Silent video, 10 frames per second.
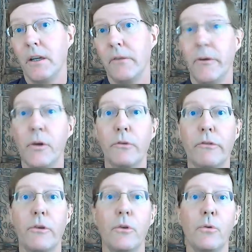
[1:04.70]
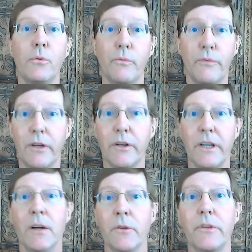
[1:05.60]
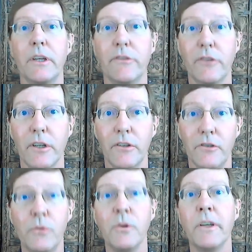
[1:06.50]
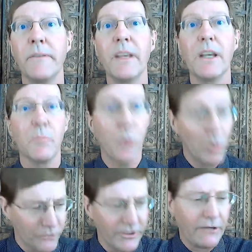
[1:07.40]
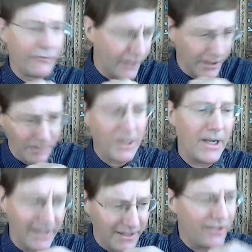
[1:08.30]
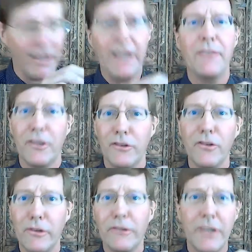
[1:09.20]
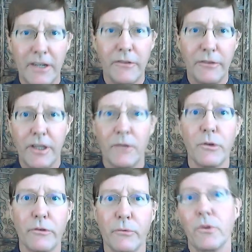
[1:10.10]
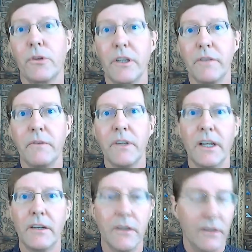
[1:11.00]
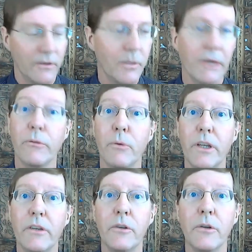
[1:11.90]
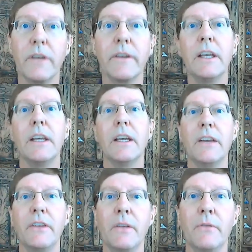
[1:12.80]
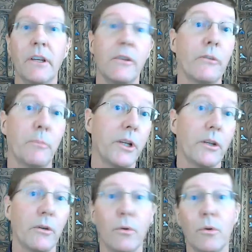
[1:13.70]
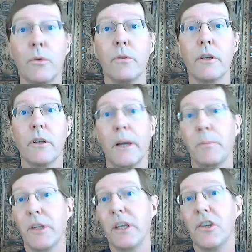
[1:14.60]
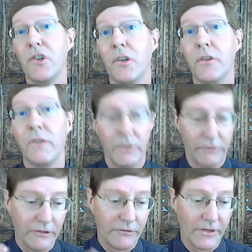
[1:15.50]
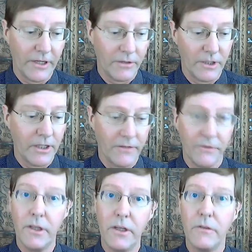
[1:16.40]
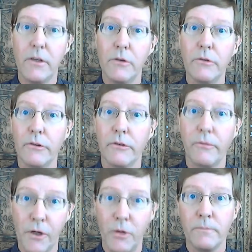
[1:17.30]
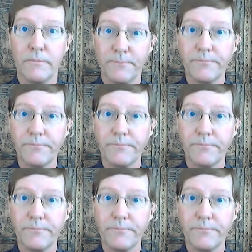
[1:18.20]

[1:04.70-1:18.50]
uh, folks who figured out that uh, doing mobile testing by you know having to do this kind of thing was really not uh, the best way to do it, and they invented this pretty cool little application that sits down on the the user's phone,